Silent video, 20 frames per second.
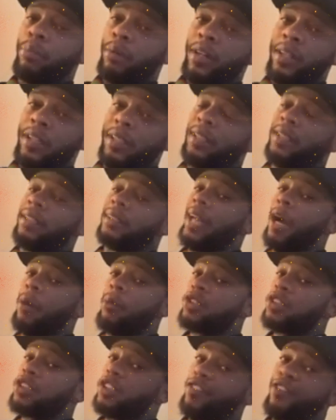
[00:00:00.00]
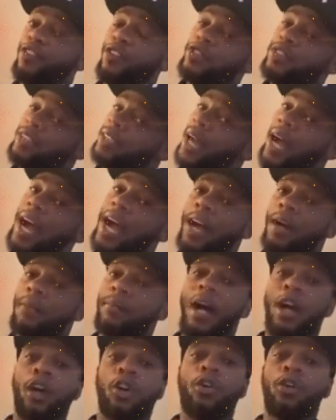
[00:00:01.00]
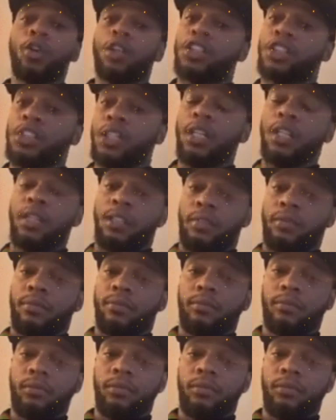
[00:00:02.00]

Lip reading: But that wasn't the first time I caught her cheating.